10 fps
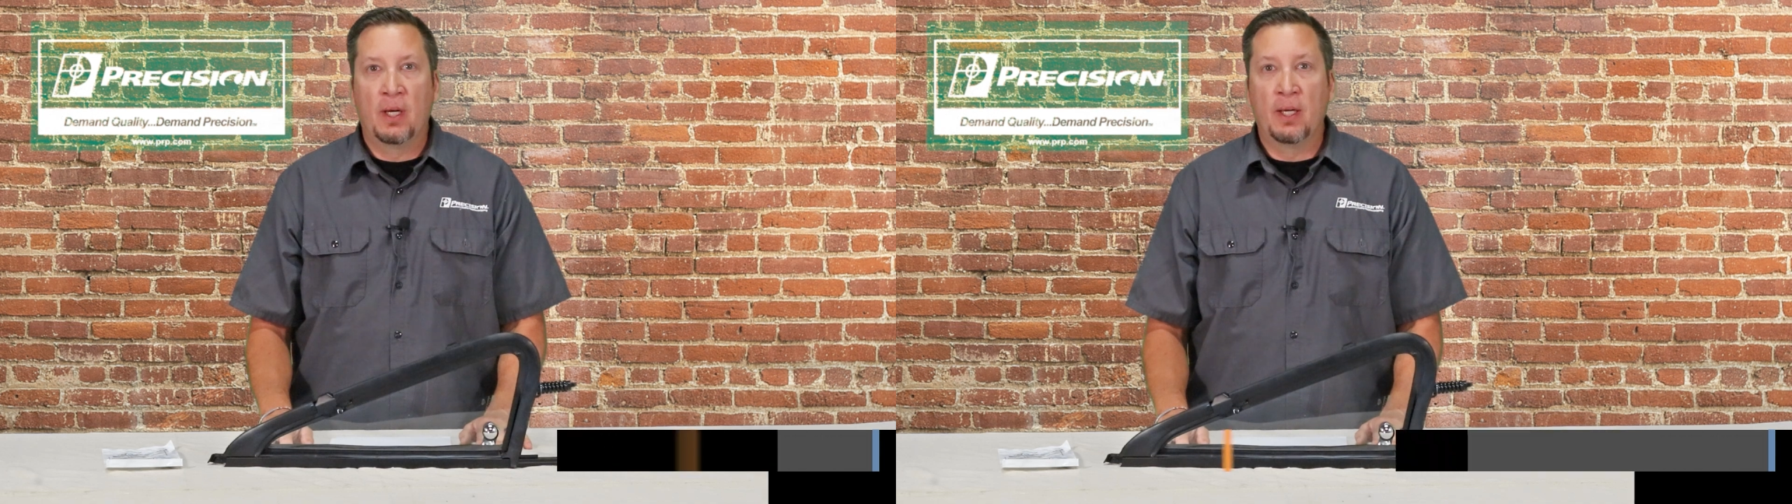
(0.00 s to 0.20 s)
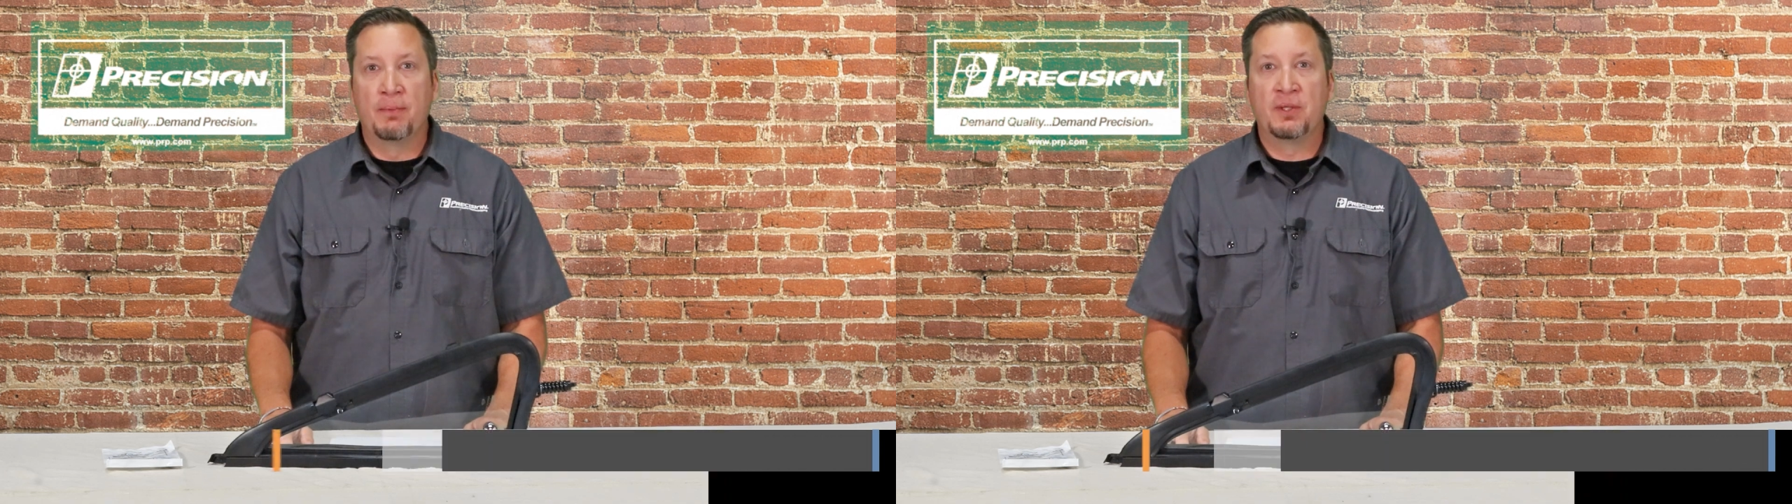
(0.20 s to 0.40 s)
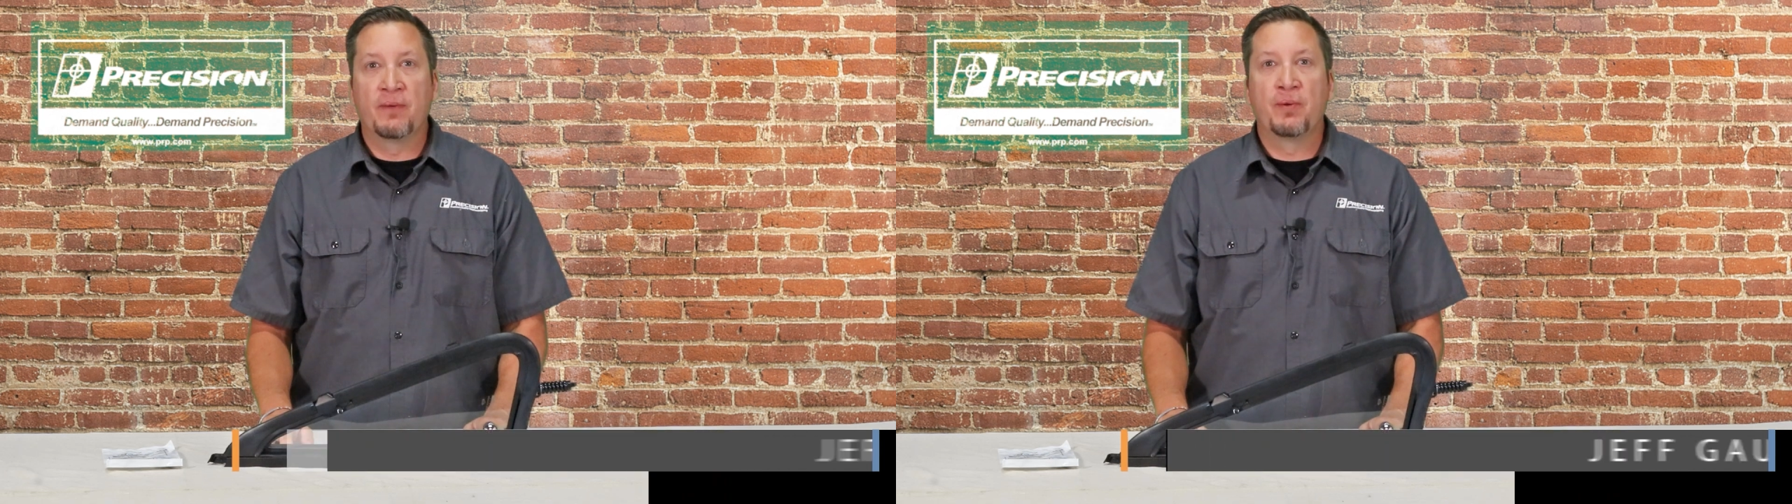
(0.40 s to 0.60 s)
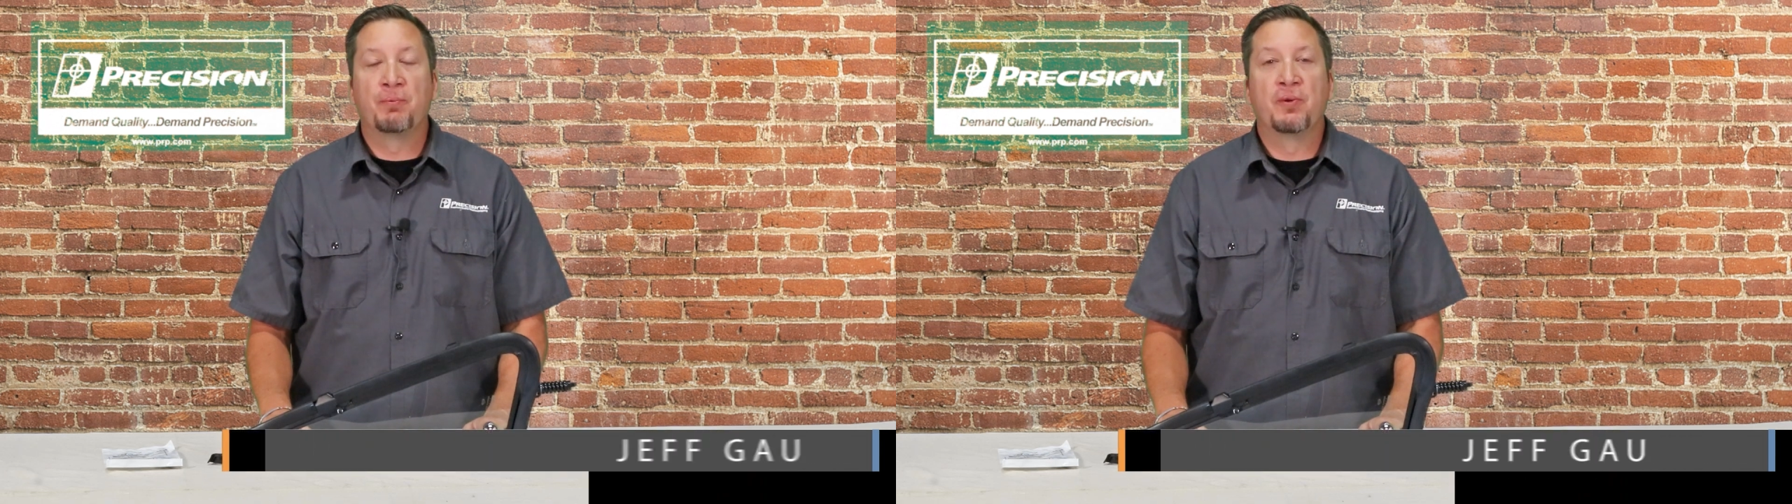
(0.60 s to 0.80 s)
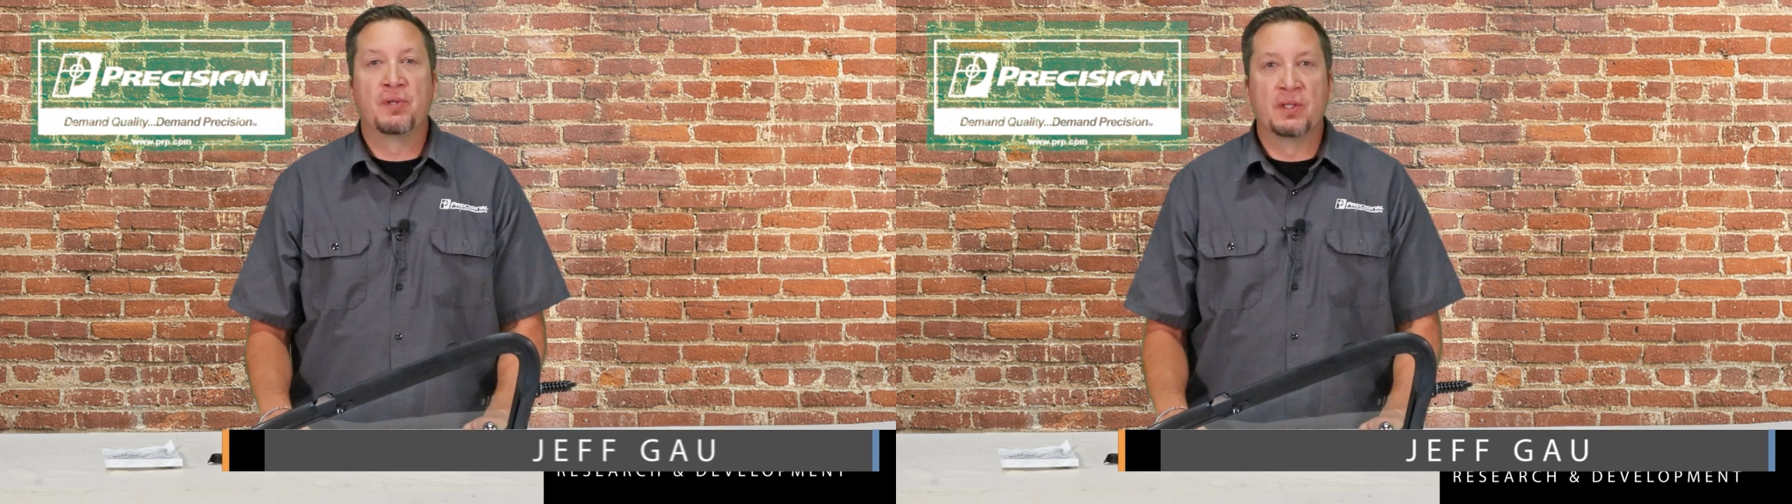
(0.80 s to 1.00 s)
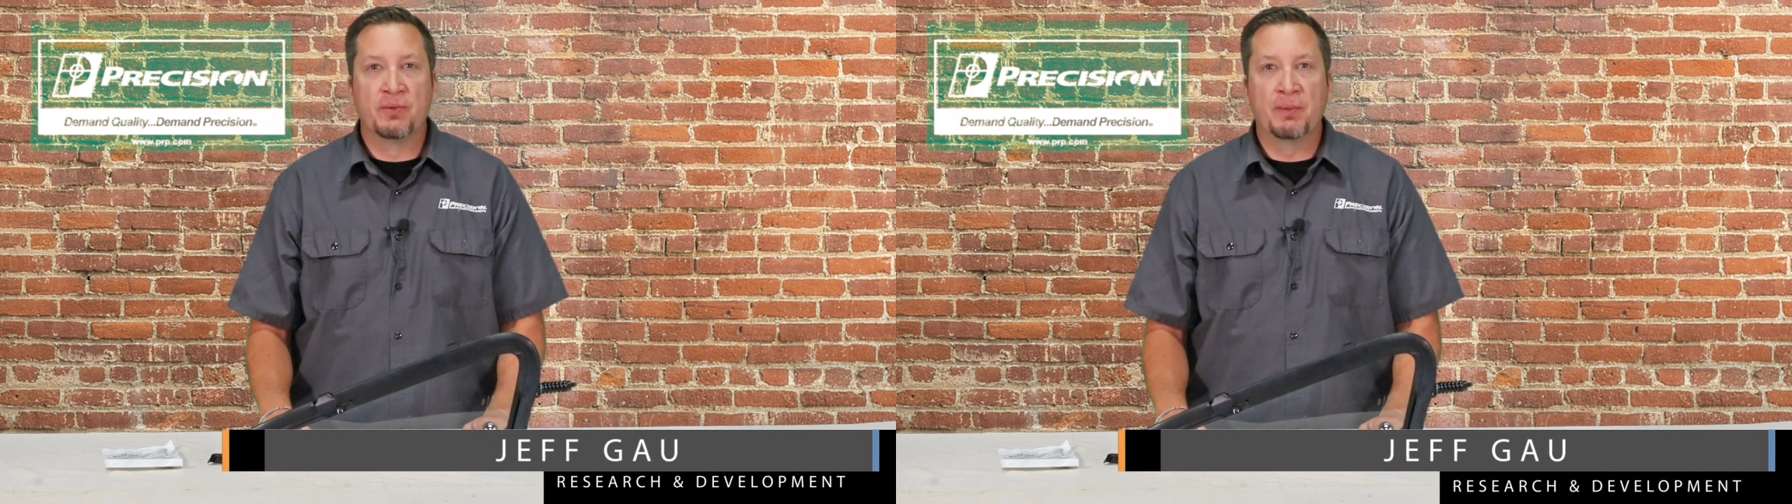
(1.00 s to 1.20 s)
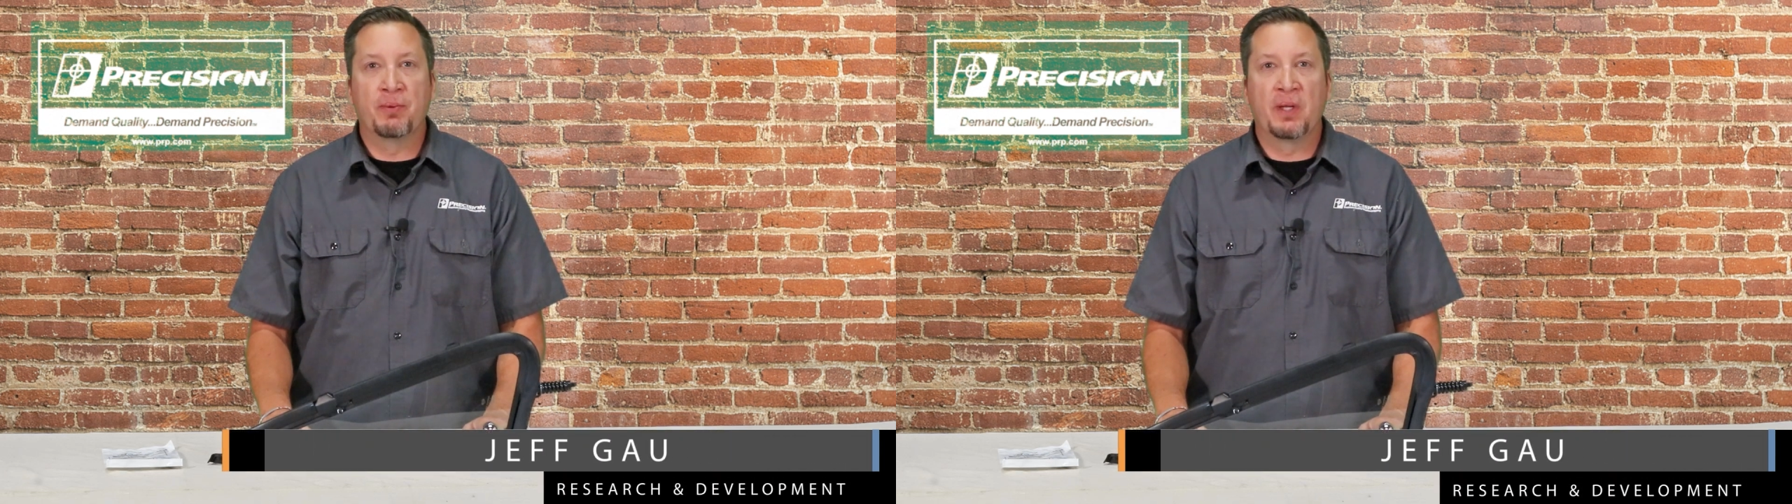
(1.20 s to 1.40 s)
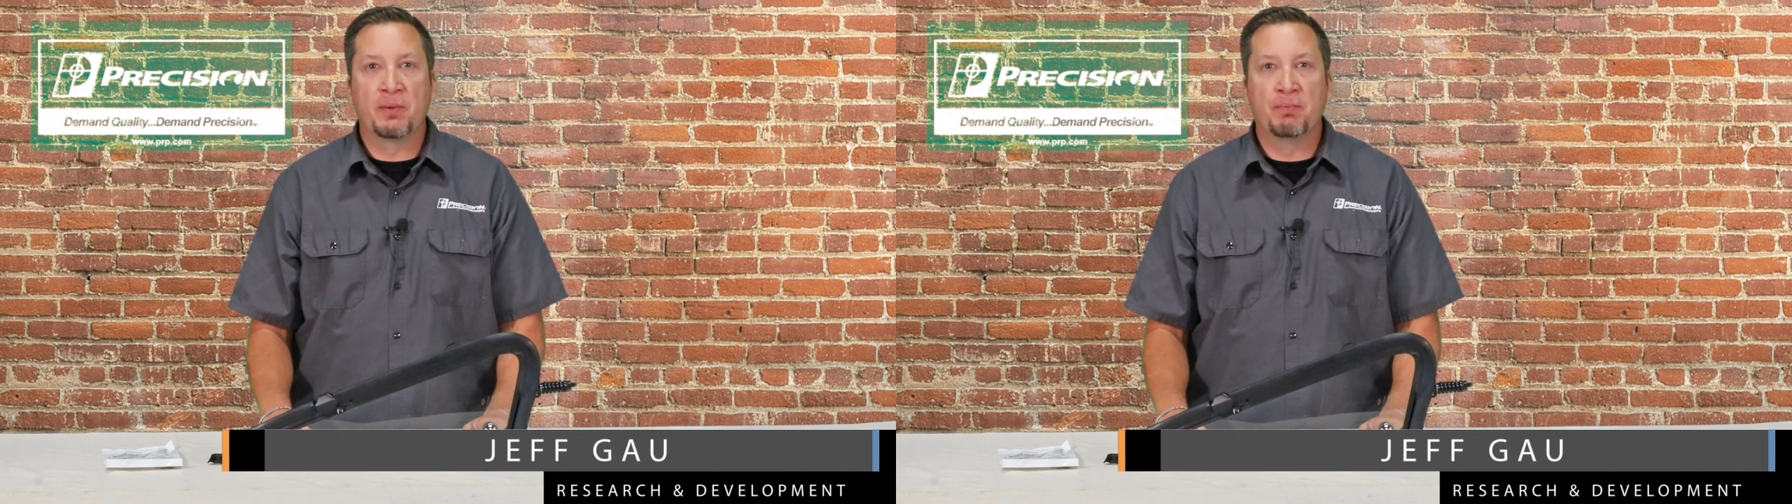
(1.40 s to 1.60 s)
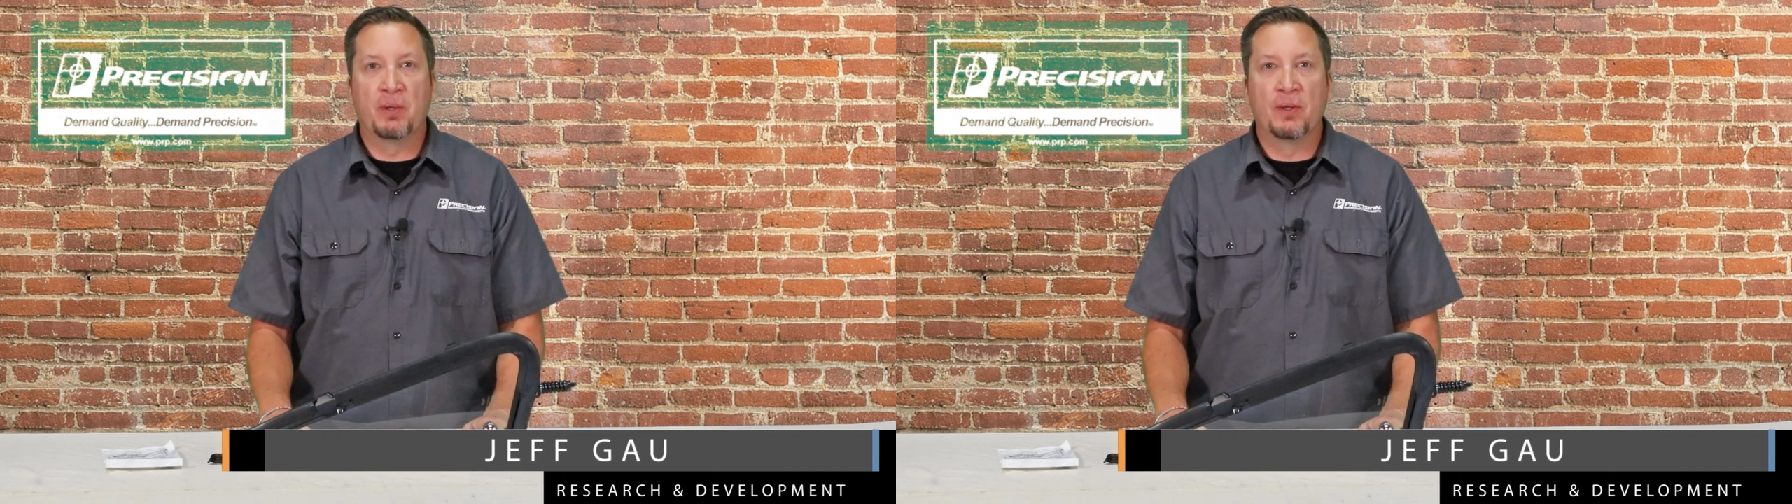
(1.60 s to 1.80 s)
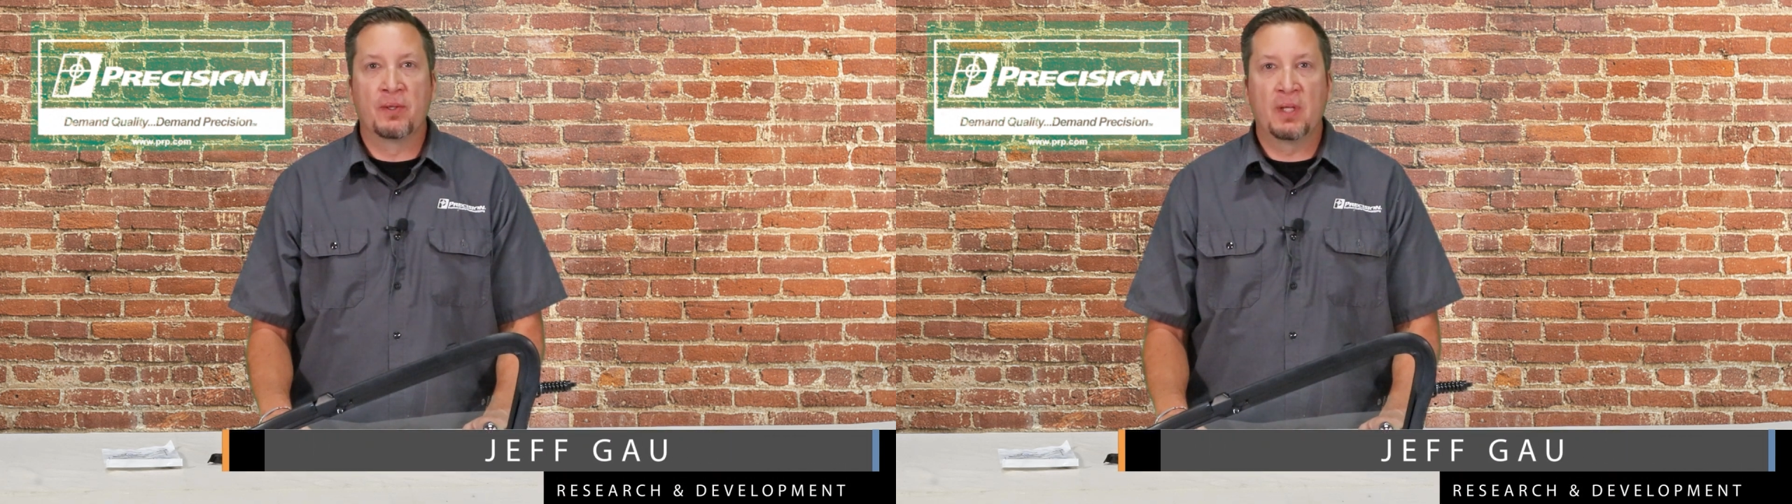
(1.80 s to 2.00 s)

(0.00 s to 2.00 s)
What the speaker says: I'm Jeff with Precision Replacement Parts.